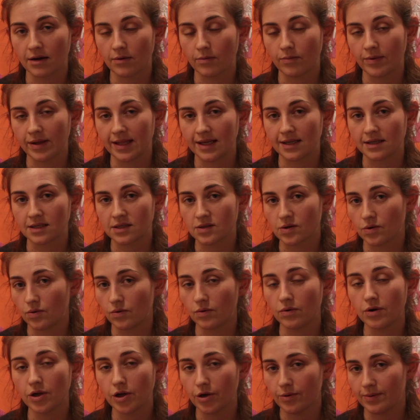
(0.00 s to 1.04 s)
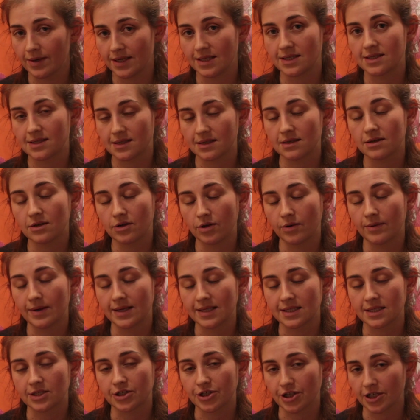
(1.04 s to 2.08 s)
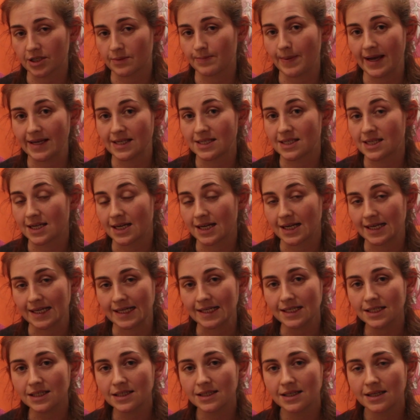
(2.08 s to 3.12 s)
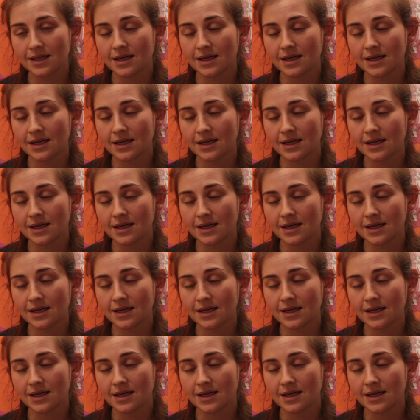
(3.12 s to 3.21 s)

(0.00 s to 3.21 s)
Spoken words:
within school who is just based at Glyn.